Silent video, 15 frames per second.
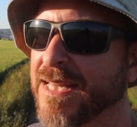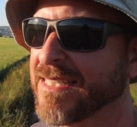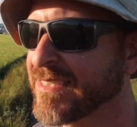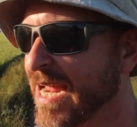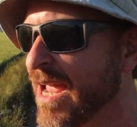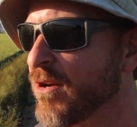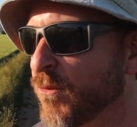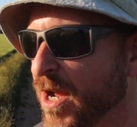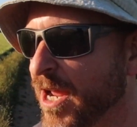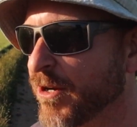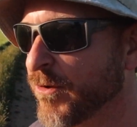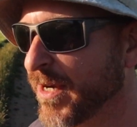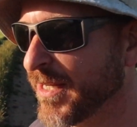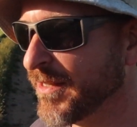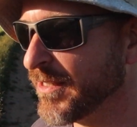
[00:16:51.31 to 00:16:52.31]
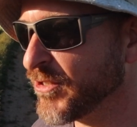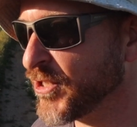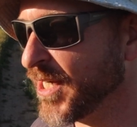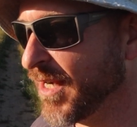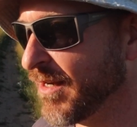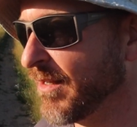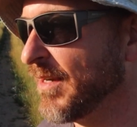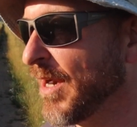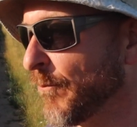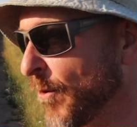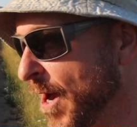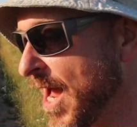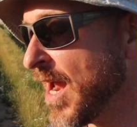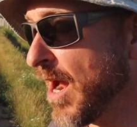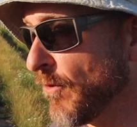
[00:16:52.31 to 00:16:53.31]
That's kind of why I created this channel and
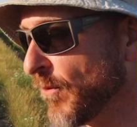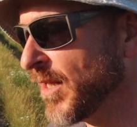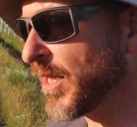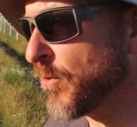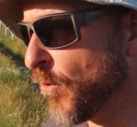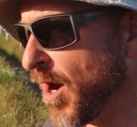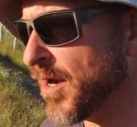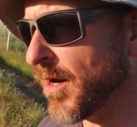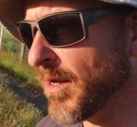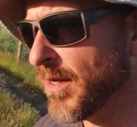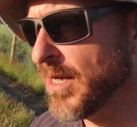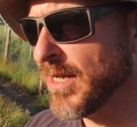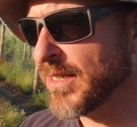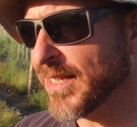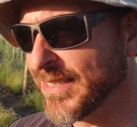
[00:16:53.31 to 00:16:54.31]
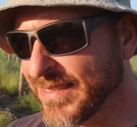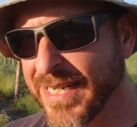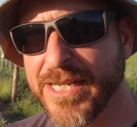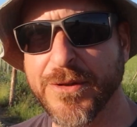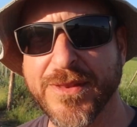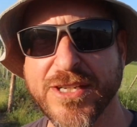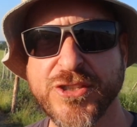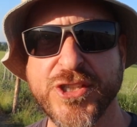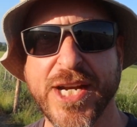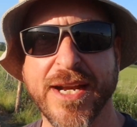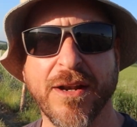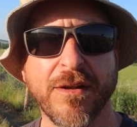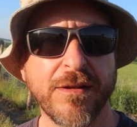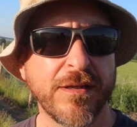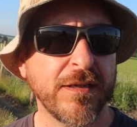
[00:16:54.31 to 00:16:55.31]
why I really want to continue this
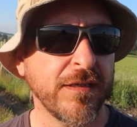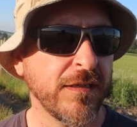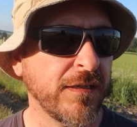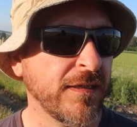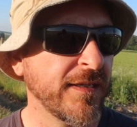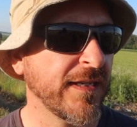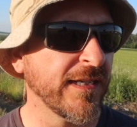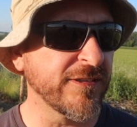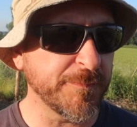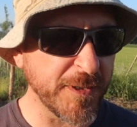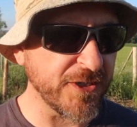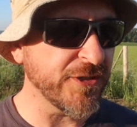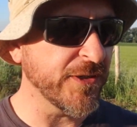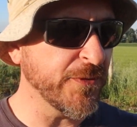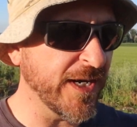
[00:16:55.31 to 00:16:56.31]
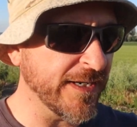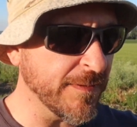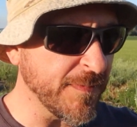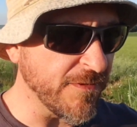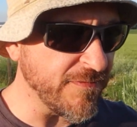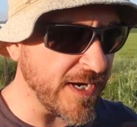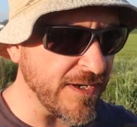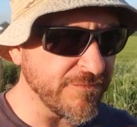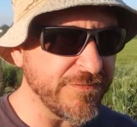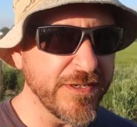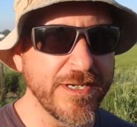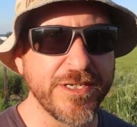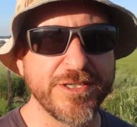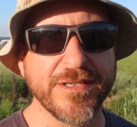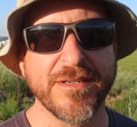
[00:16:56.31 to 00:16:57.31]
channel, especially when I get my van
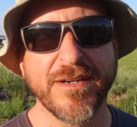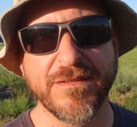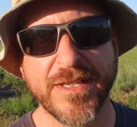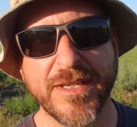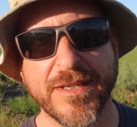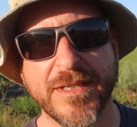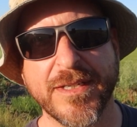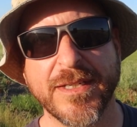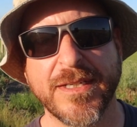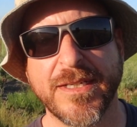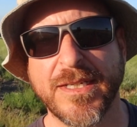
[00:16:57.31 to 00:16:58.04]
finished and everything,